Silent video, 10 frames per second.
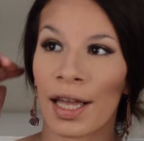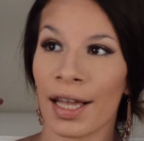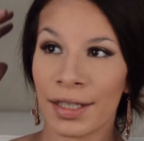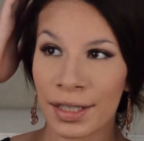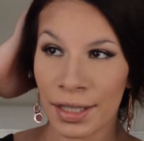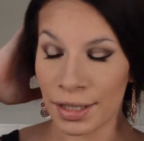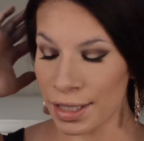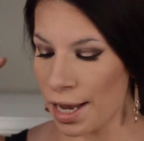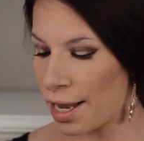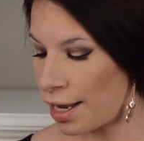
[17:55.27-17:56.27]
And
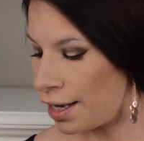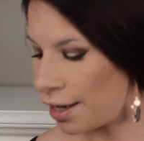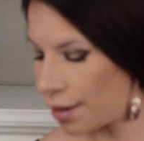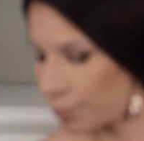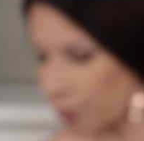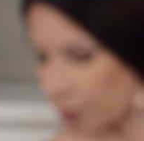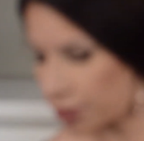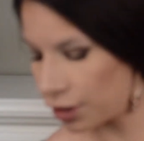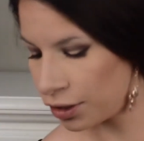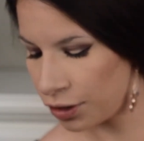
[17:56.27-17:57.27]
today, I'm going
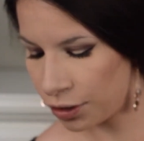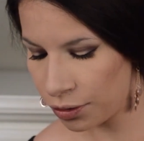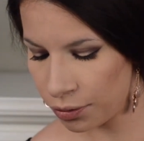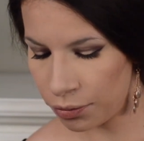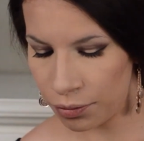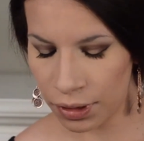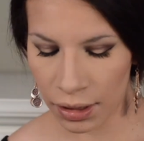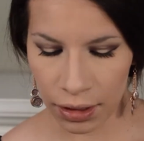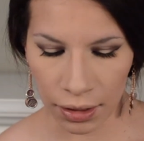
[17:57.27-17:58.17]
to use